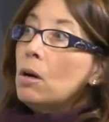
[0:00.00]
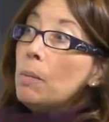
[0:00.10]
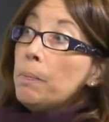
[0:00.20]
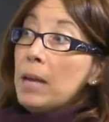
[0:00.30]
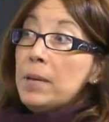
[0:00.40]

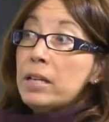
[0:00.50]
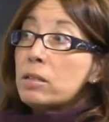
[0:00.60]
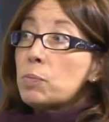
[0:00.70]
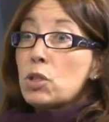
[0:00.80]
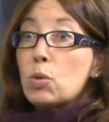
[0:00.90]
Maybe
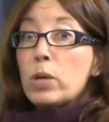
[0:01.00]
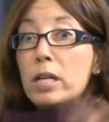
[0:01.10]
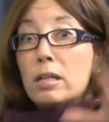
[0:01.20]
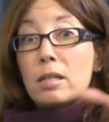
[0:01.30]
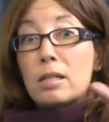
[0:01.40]
it's
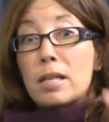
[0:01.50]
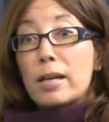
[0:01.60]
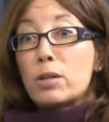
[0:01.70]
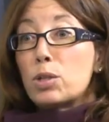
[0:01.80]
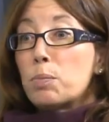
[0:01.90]
between the
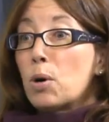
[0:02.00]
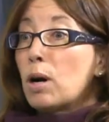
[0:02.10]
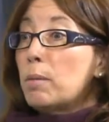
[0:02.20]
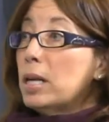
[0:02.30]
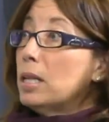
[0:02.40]
sales
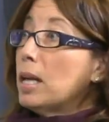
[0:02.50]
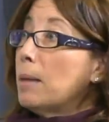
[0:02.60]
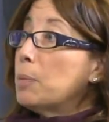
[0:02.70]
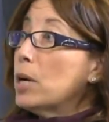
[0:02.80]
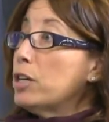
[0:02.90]
department and the
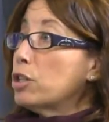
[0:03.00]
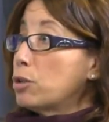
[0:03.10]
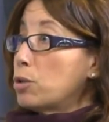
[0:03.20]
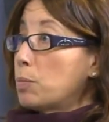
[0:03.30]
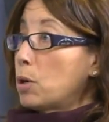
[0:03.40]

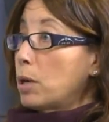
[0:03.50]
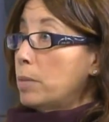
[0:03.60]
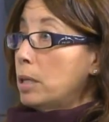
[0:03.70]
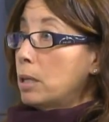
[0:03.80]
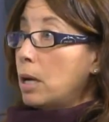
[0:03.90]
operations
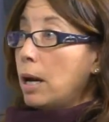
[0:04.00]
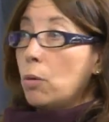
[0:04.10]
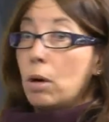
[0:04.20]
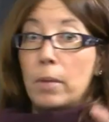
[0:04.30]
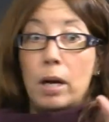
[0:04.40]
department. I
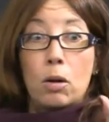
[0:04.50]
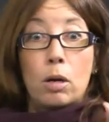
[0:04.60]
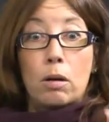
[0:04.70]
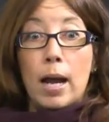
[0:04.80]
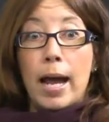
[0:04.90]
want my
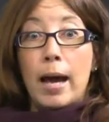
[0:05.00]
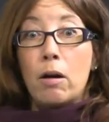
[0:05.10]
order out.